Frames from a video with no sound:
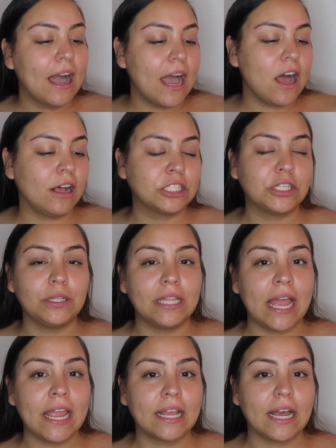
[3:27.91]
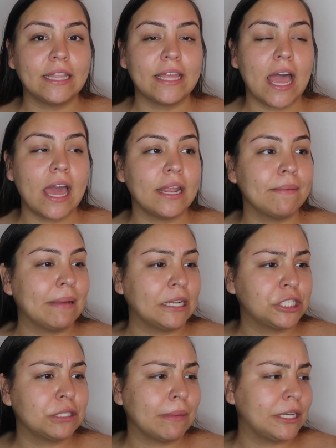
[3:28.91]
I also like that it
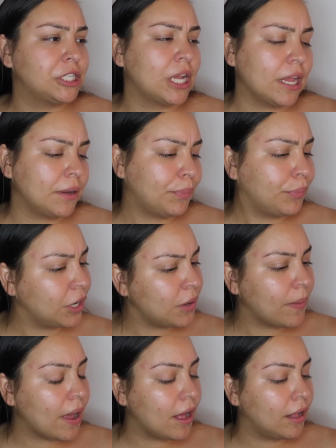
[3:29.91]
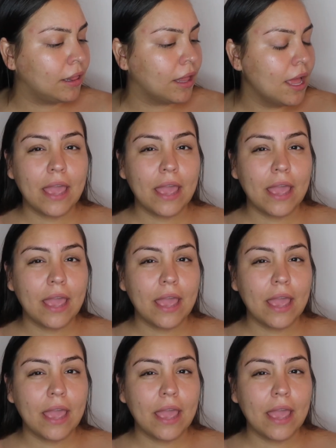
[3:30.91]
matches my shade pretty well.